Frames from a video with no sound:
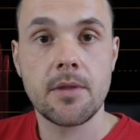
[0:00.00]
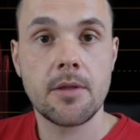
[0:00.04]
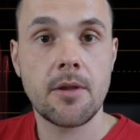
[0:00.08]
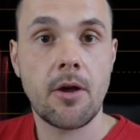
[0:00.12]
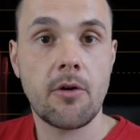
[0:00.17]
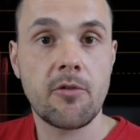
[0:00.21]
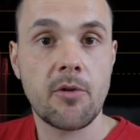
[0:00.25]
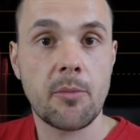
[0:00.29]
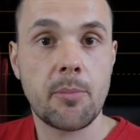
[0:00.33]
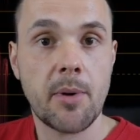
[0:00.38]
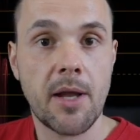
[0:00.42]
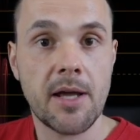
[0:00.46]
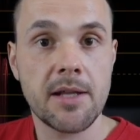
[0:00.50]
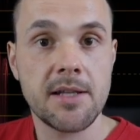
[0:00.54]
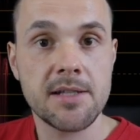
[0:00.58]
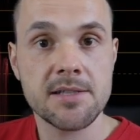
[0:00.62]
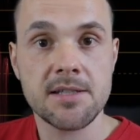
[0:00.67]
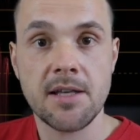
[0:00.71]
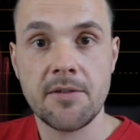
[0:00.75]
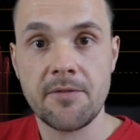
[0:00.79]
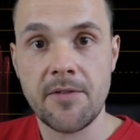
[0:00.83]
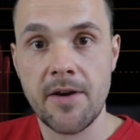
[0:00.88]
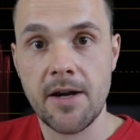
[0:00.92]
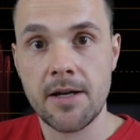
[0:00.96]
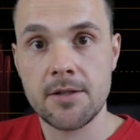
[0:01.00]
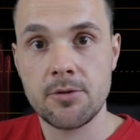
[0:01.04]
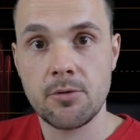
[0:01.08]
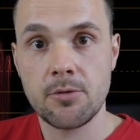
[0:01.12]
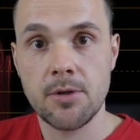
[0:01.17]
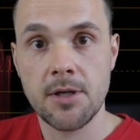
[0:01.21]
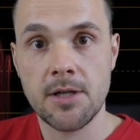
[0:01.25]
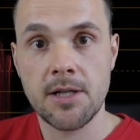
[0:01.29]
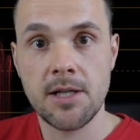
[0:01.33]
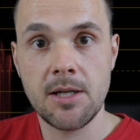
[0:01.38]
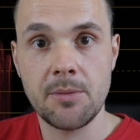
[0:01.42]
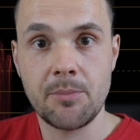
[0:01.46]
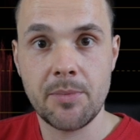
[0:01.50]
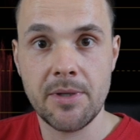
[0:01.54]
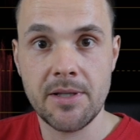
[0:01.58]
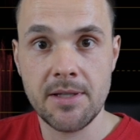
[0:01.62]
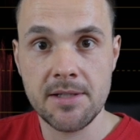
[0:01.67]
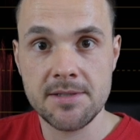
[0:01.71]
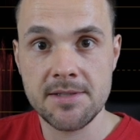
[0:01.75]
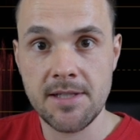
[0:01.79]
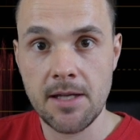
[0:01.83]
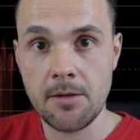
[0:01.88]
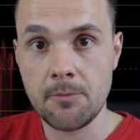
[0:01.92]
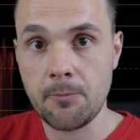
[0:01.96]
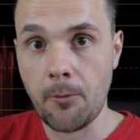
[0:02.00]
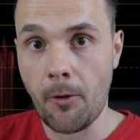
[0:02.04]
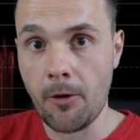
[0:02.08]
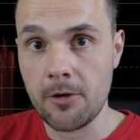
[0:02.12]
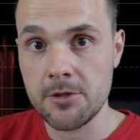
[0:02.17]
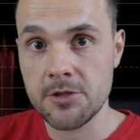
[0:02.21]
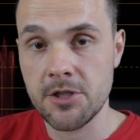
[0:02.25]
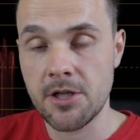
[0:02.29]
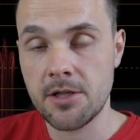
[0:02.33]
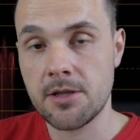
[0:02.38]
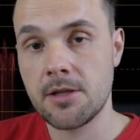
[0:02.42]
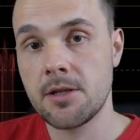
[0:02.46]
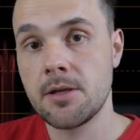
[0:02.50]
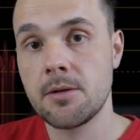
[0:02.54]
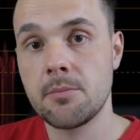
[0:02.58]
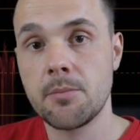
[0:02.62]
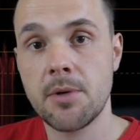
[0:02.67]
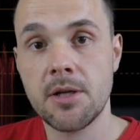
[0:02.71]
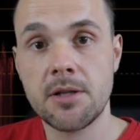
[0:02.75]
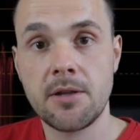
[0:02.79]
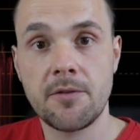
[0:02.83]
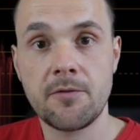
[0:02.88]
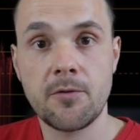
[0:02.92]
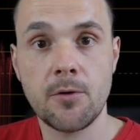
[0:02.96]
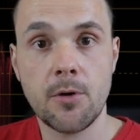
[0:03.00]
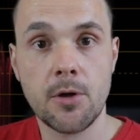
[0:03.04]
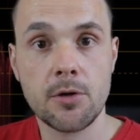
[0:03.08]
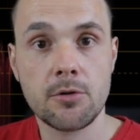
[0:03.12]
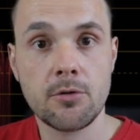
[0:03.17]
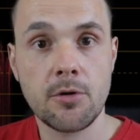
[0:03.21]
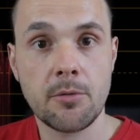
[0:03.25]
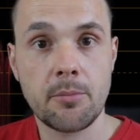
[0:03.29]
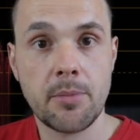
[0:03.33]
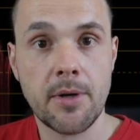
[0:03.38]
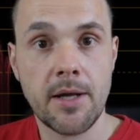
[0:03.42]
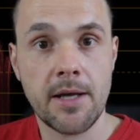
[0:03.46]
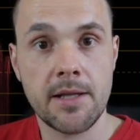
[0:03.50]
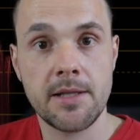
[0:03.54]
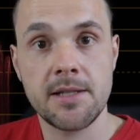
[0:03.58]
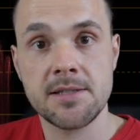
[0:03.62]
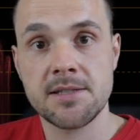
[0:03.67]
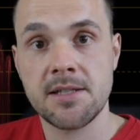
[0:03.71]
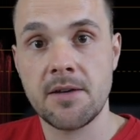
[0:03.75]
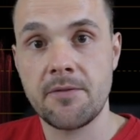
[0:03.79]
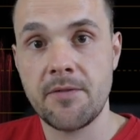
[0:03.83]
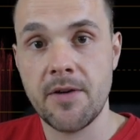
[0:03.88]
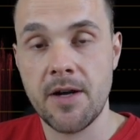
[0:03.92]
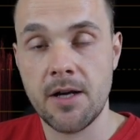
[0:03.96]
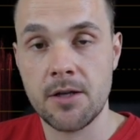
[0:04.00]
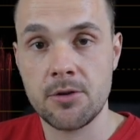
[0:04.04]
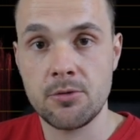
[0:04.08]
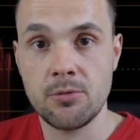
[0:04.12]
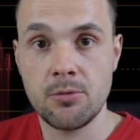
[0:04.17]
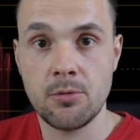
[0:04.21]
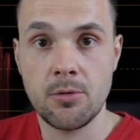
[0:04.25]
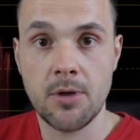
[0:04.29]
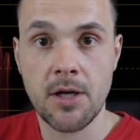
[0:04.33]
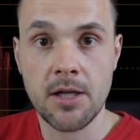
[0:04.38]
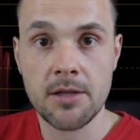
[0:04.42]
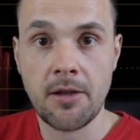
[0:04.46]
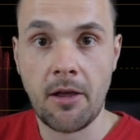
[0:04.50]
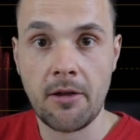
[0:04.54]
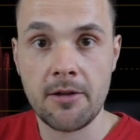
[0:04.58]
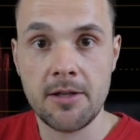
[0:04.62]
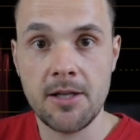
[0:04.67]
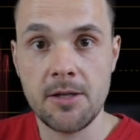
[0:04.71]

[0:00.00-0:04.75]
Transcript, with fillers: Now apply this effect to the clip in the same project, but if you want to apply this effect to other